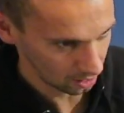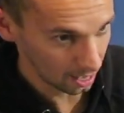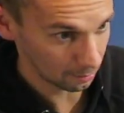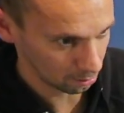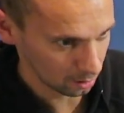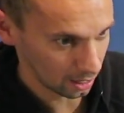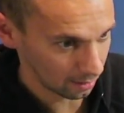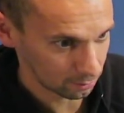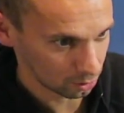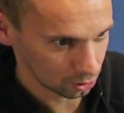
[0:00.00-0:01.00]
I absolutely
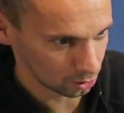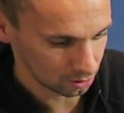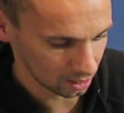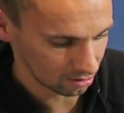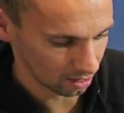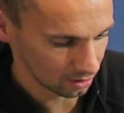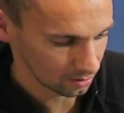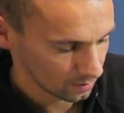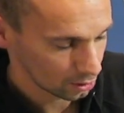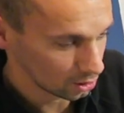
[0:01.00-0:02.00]
have to because you said
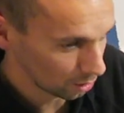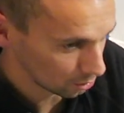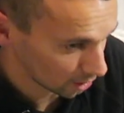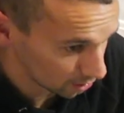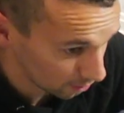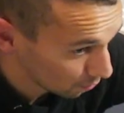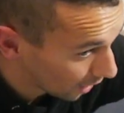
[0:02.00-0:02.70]
so. Do you know what, Judge?